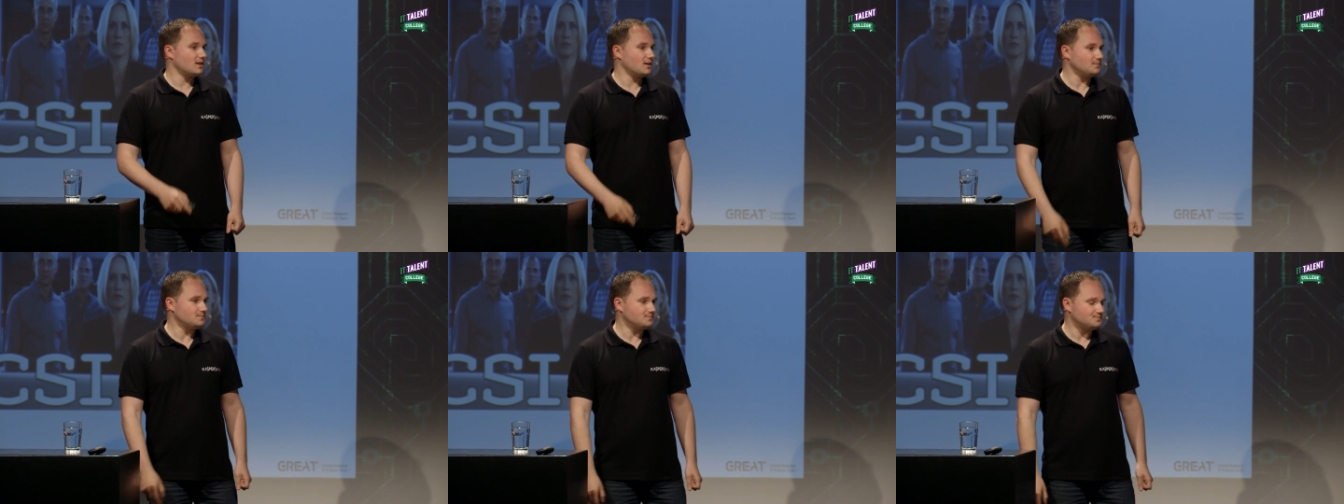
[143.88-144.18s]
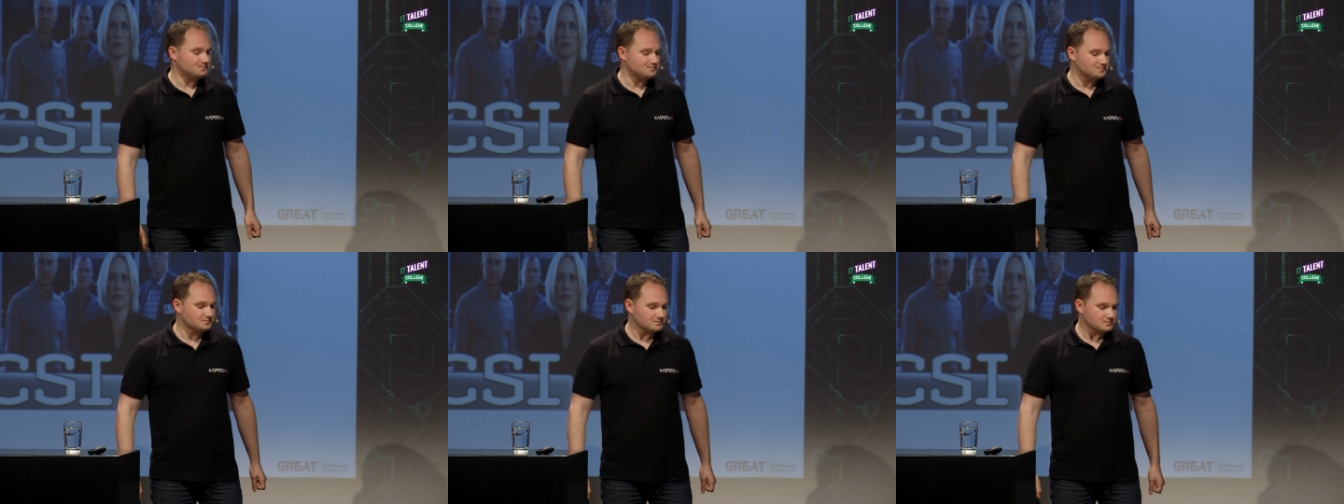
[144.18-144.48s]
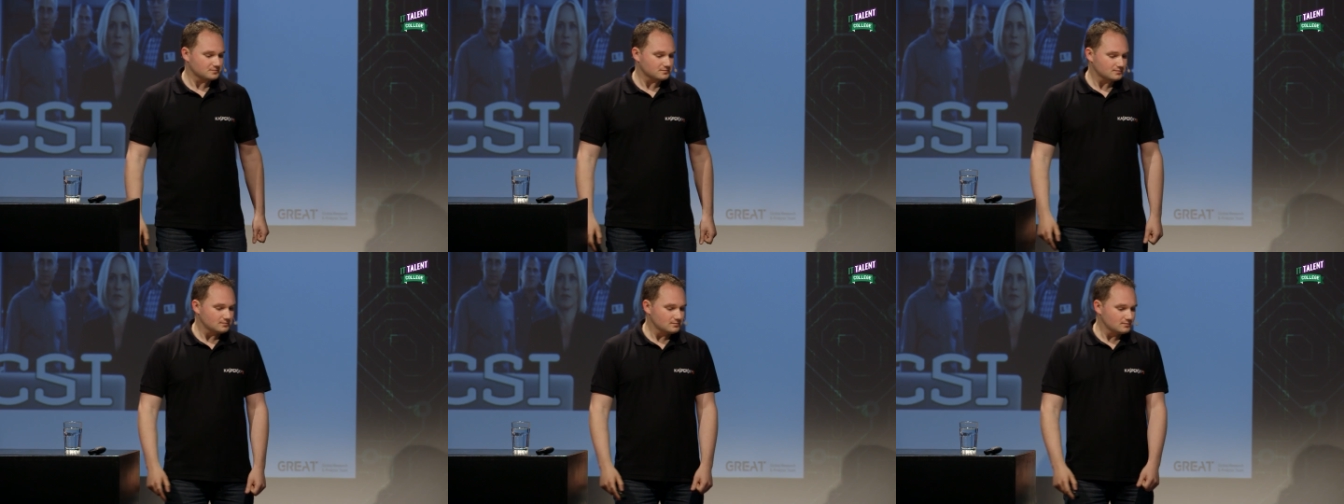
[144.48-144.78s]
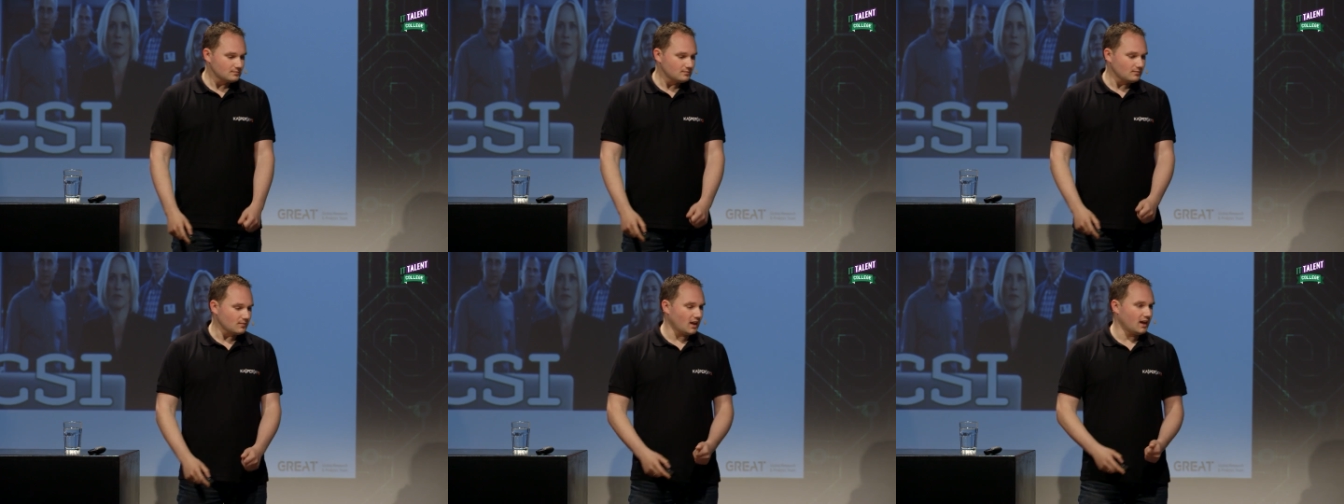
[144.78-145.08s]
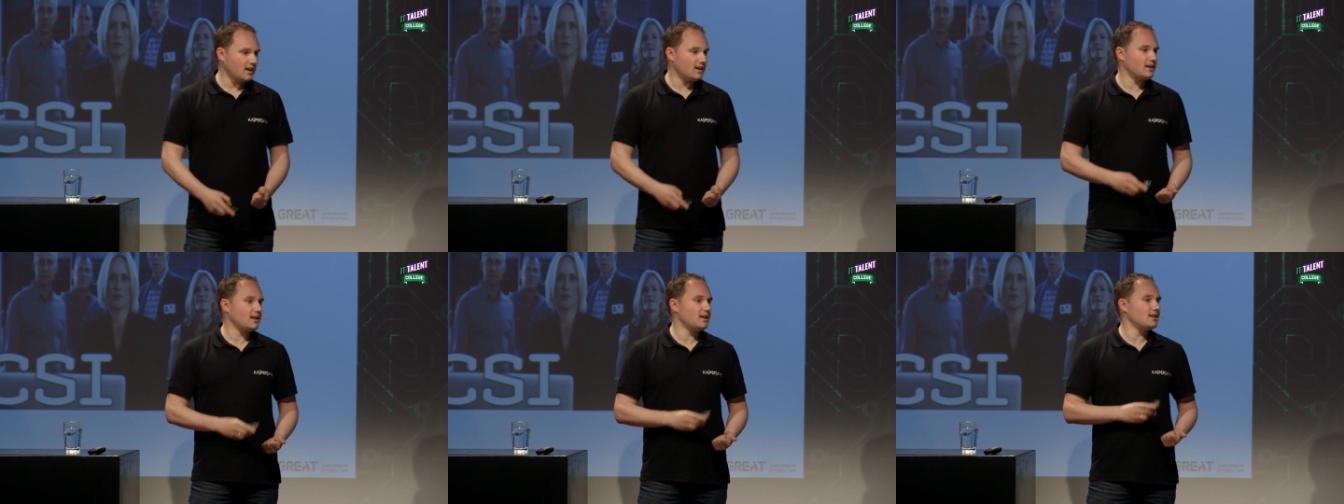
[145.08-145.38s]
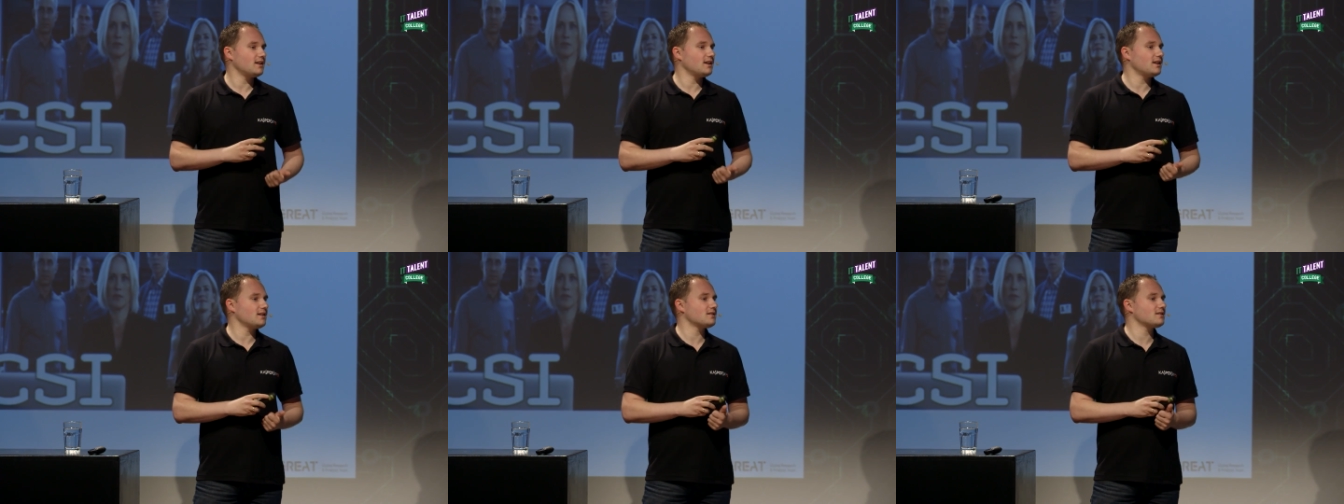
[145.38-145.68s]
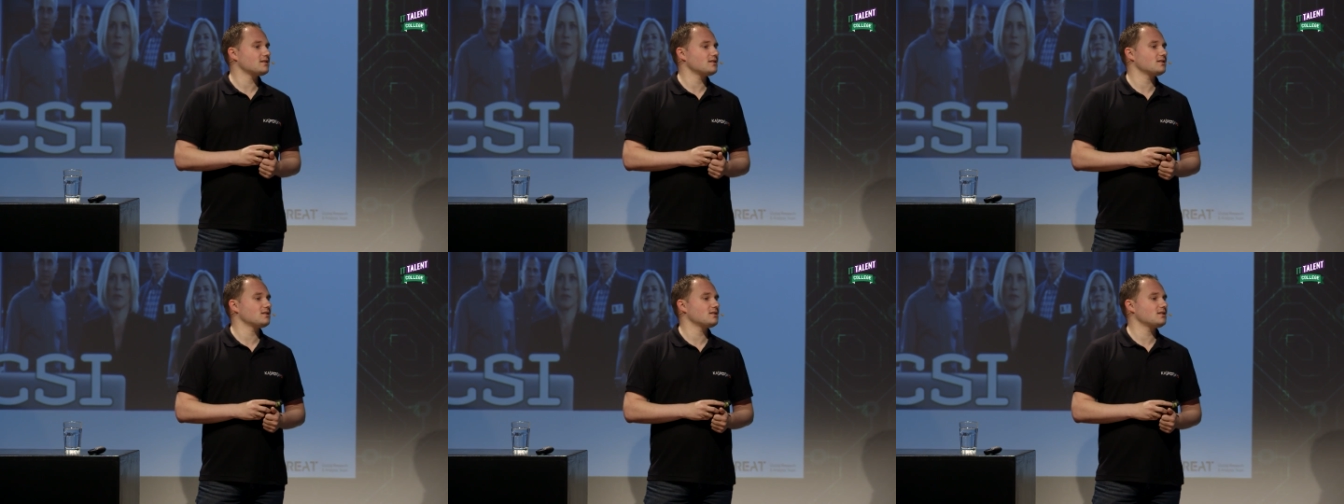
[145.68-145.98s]
them, and then the
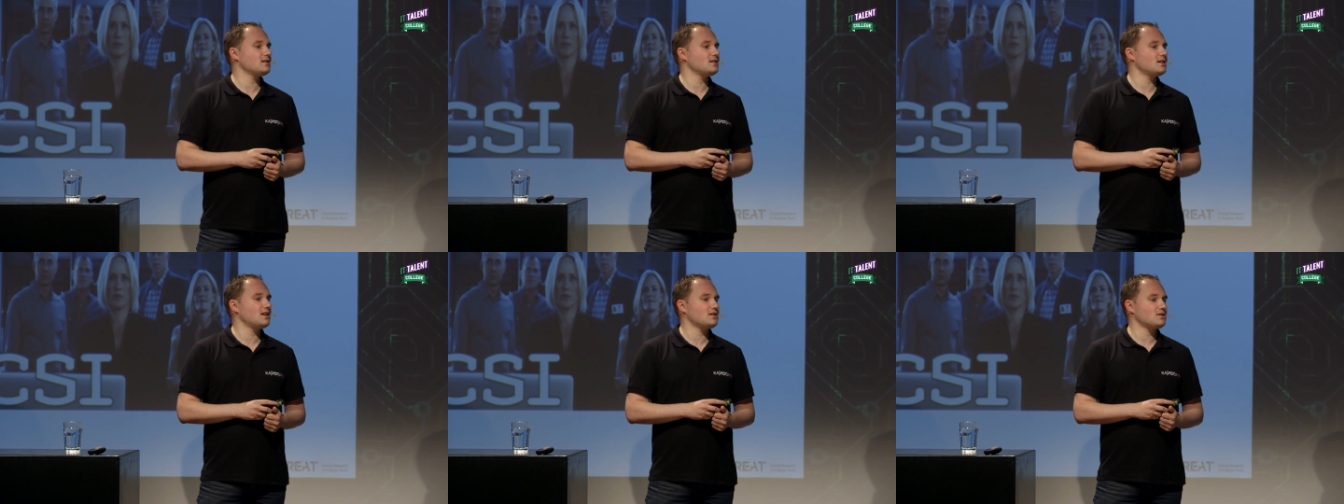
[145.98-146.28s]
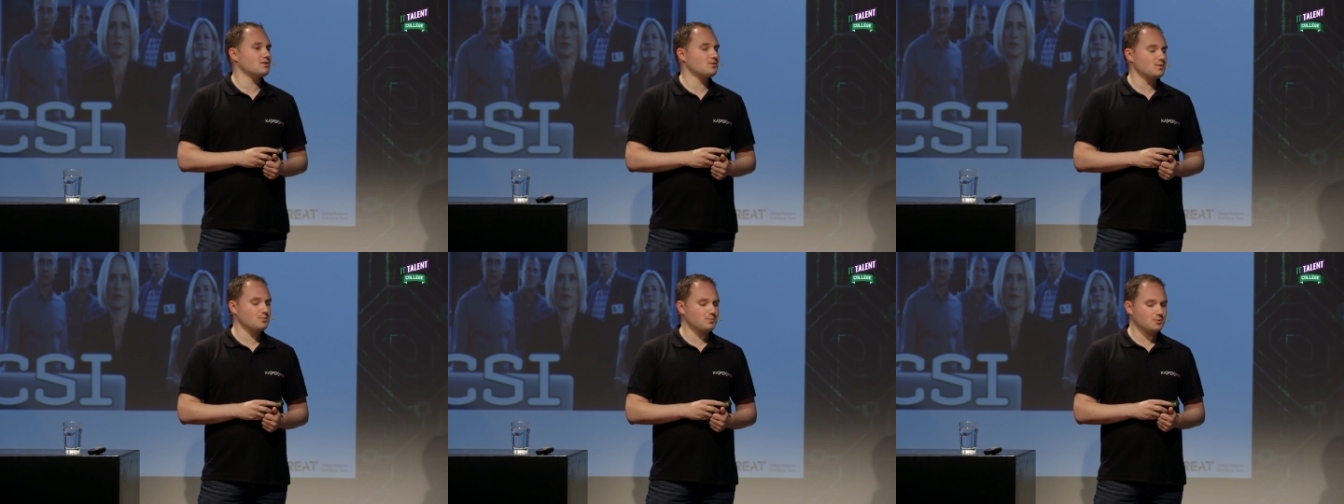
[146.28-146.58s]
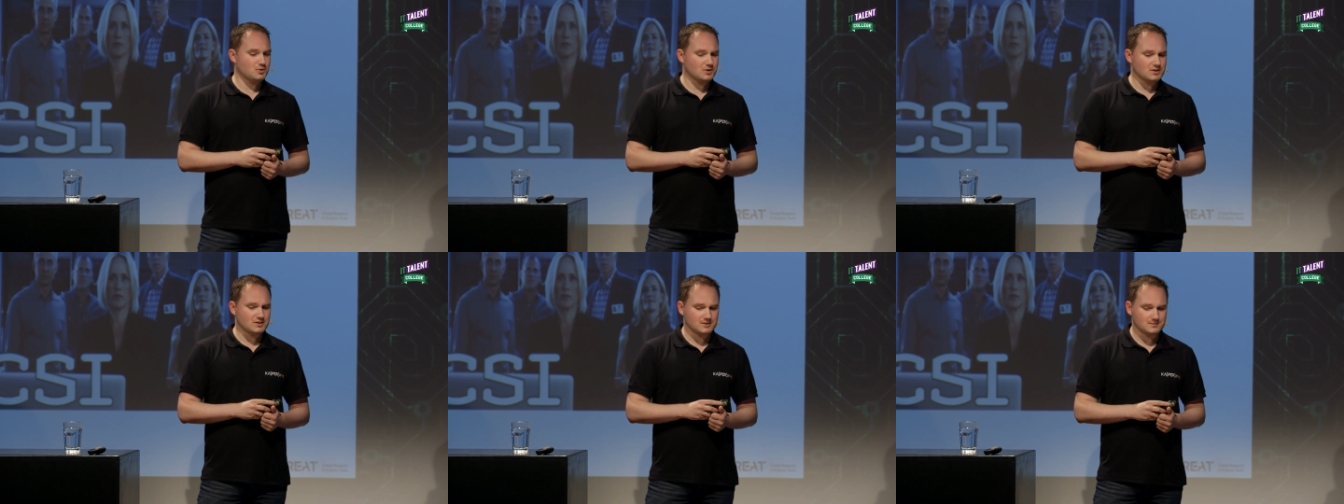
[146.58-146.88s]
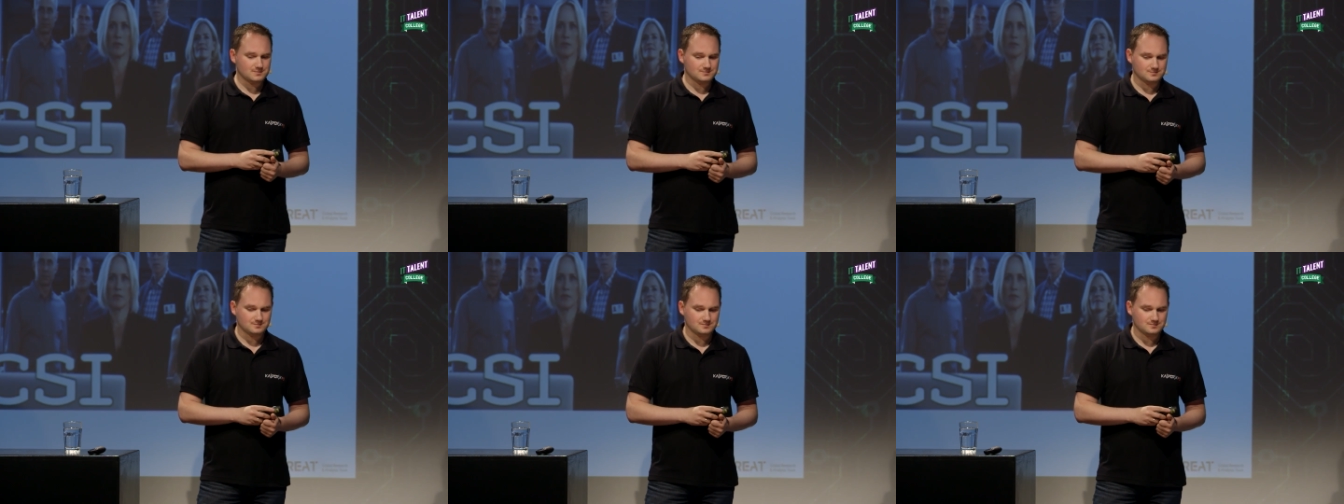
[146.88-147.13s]
NCSC had the report.